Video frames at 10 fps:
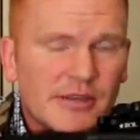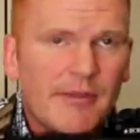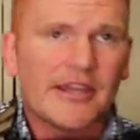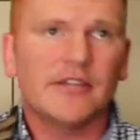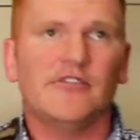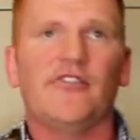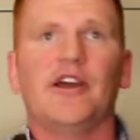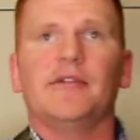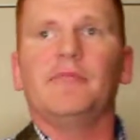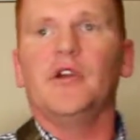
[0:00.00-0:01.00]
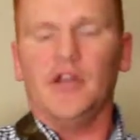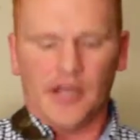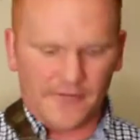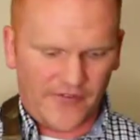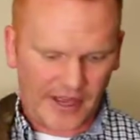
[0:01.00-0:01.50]
I'm back in the fight.
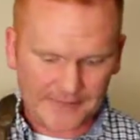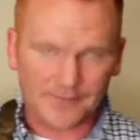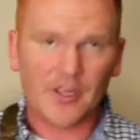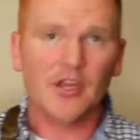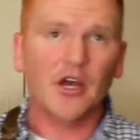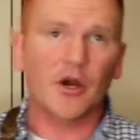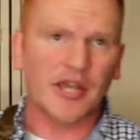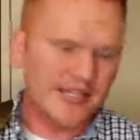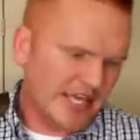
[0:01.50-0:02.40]
I'm fighting. Okay,